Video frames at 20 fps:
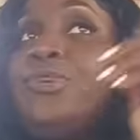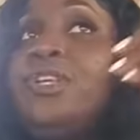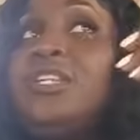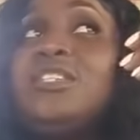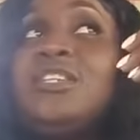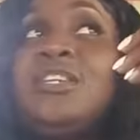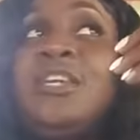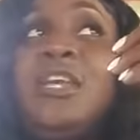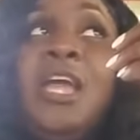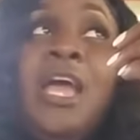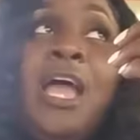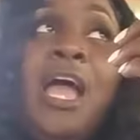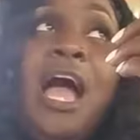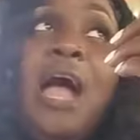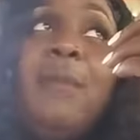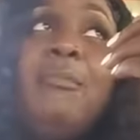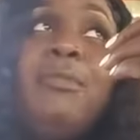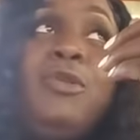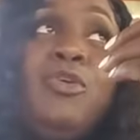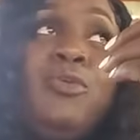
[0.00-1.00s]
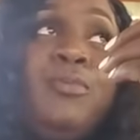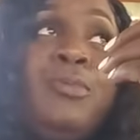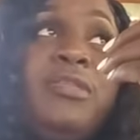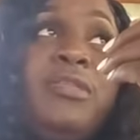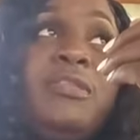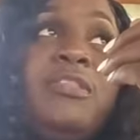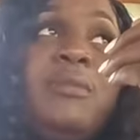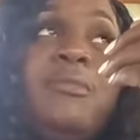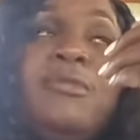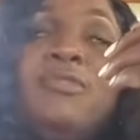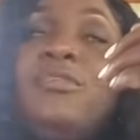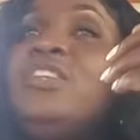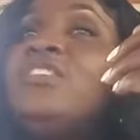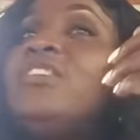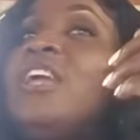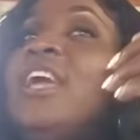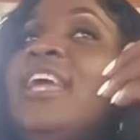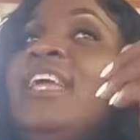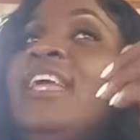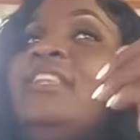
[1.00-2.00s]
preach. And I look, I say, I reach
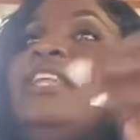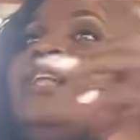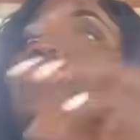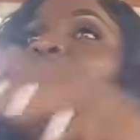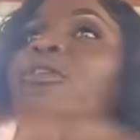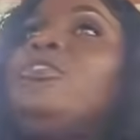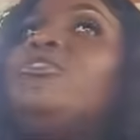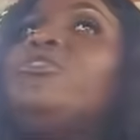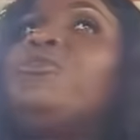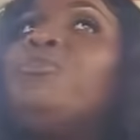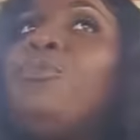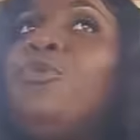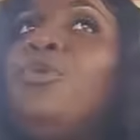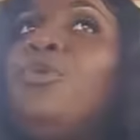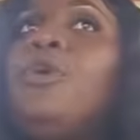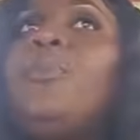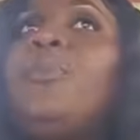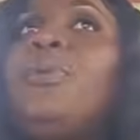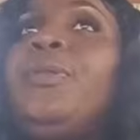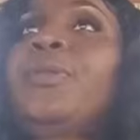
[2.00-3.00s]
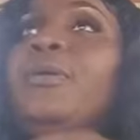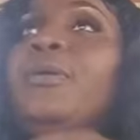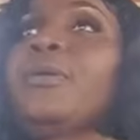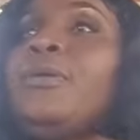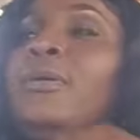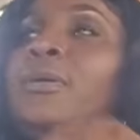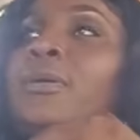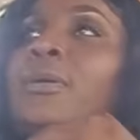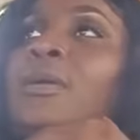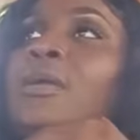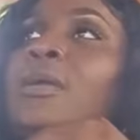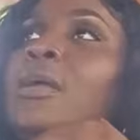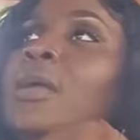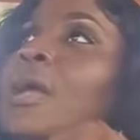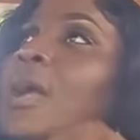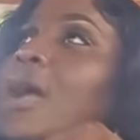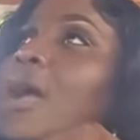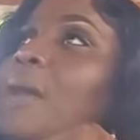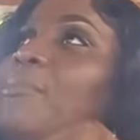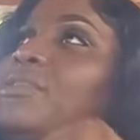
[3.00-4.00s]
at 8 till I just pull up, you know.
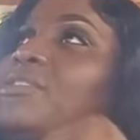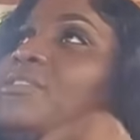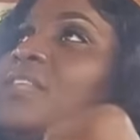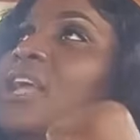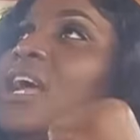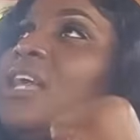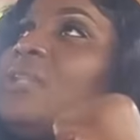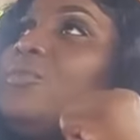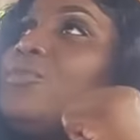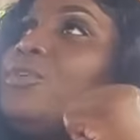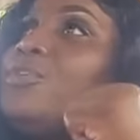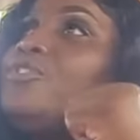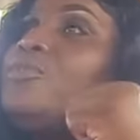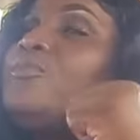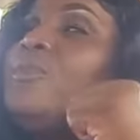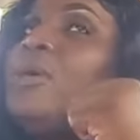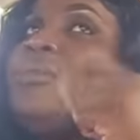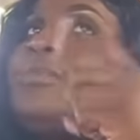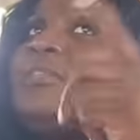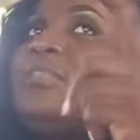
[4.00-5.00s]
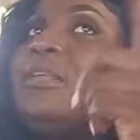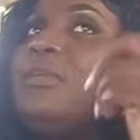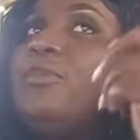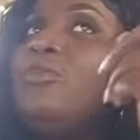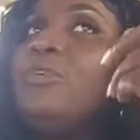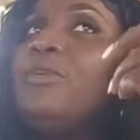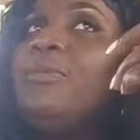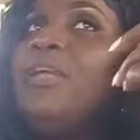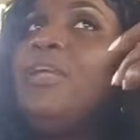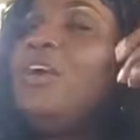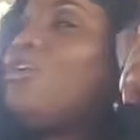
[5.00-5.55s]
And I start worship. And I say, look where me